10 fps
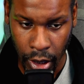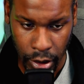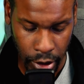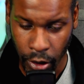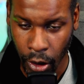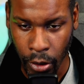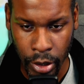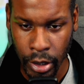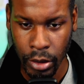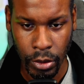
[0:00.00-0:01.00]

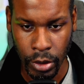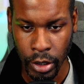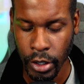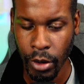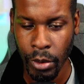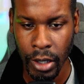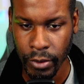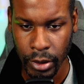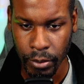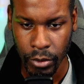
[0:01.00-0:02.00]
audio, whatever.
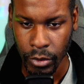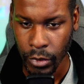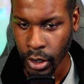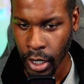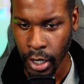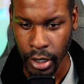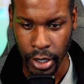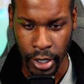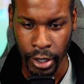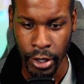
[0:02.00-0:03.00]
And
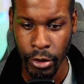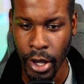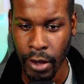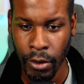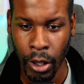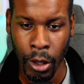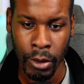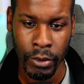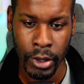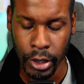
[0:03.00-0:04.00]
he'll have all of
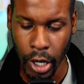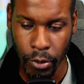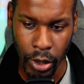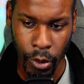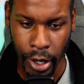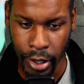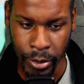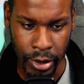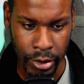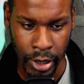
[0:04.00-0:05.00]
the
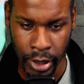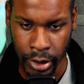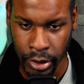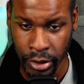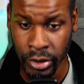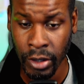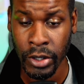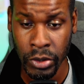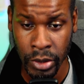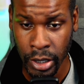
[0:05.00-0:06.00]
requirements and the stuff that you
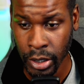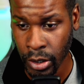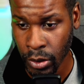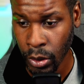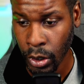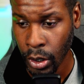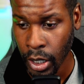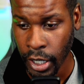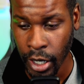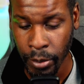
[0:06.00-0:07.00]
need to know, and
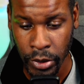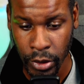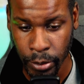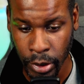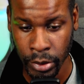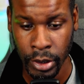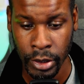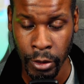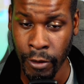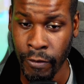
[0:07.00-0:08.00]
I'll make sure to post it. So
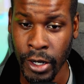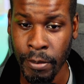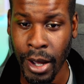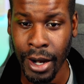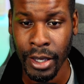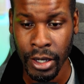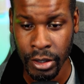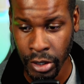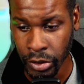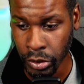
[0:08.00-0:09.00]
if anybody is
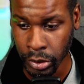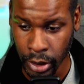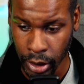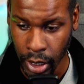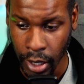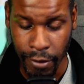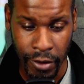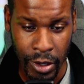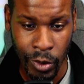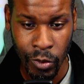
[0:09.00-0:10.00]
interested, if
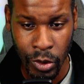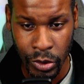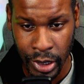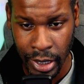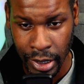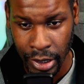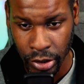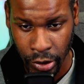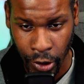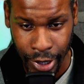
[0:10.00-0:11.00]
anyone wants to at least
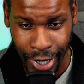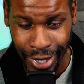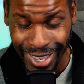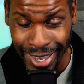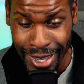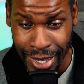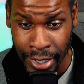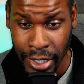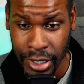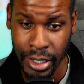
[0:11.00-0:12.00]
start that
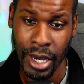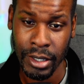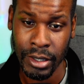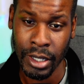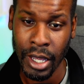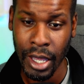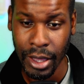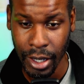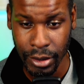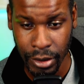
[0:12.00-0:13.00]
initiation,
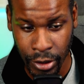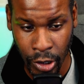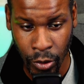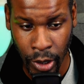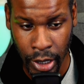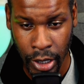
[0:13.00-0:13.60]
that's a good way,